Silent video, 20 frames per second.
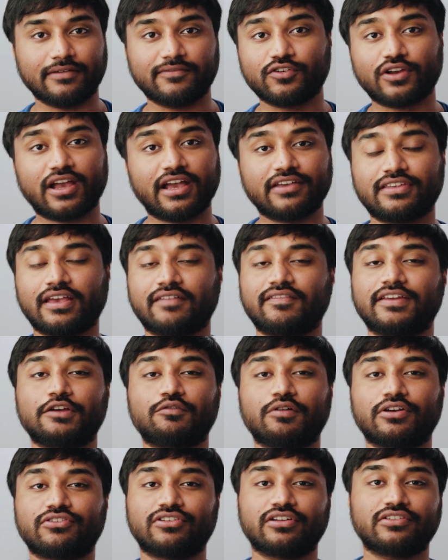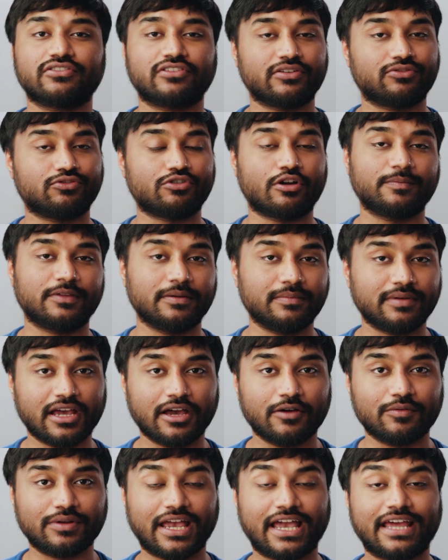If you guys have any questions, just drop them
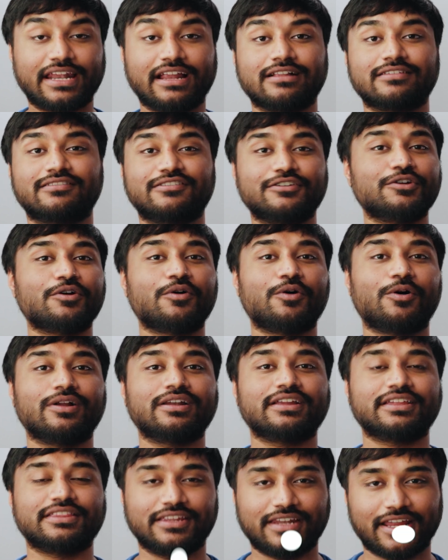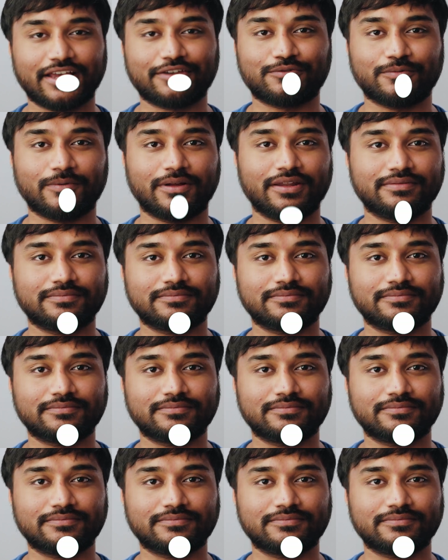down and I'll see you all in the next one.